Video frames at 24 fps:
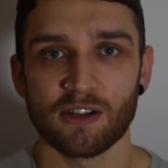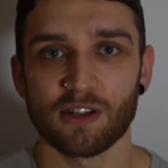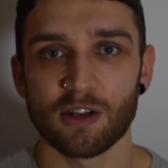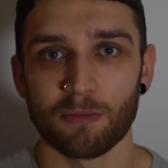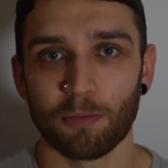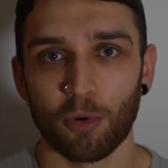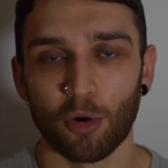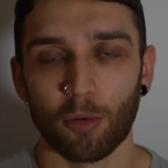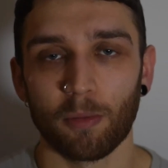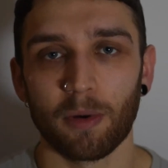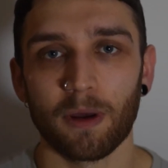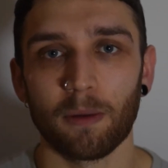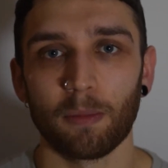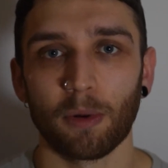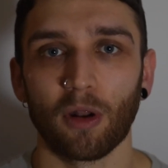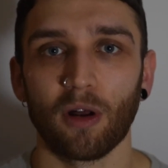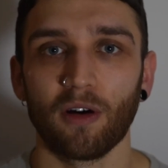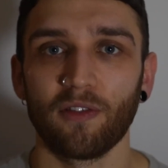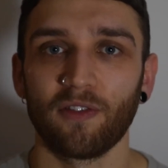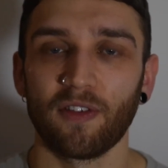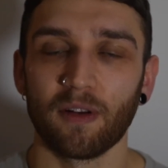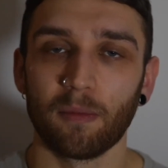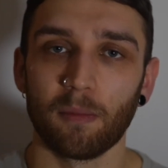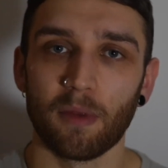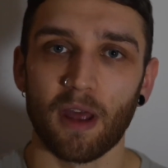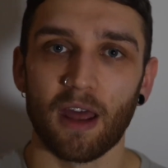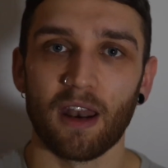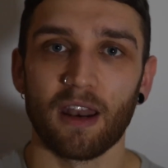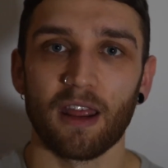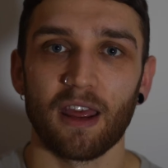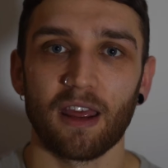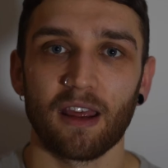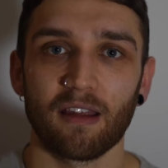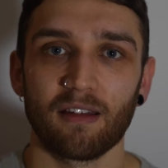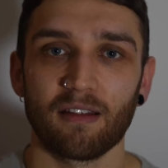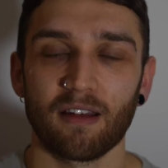to put people off, and
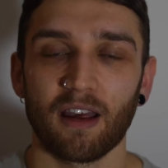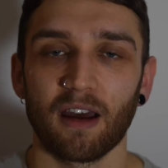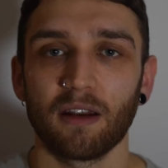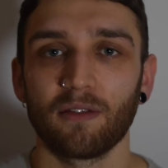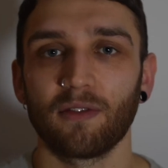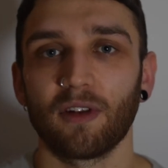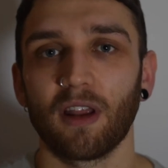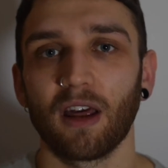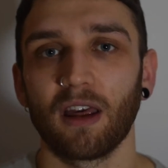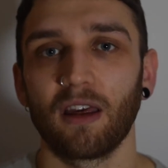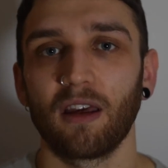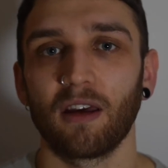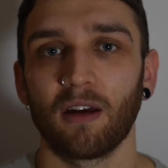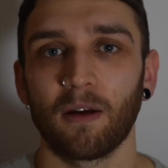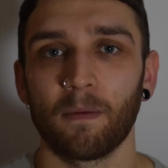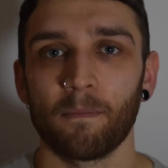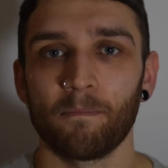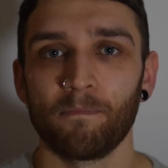it's kind of like